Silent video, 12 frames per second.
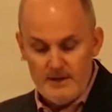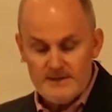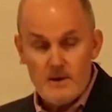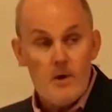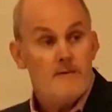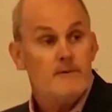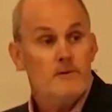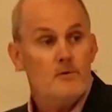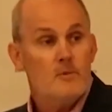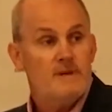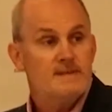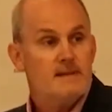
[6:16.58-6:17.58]
So
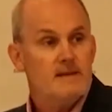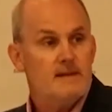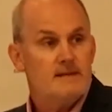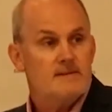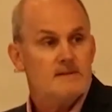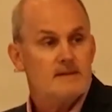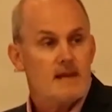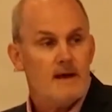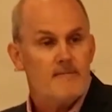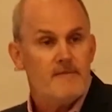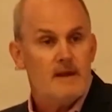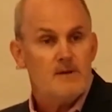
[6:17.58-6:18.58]
overall, we see these
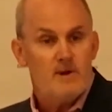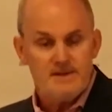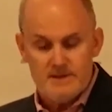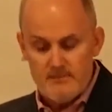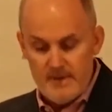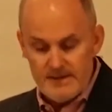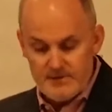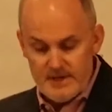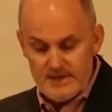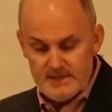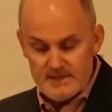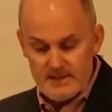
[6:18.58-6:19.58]
valuation
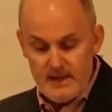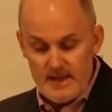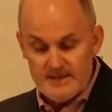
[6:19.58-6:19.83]
metrics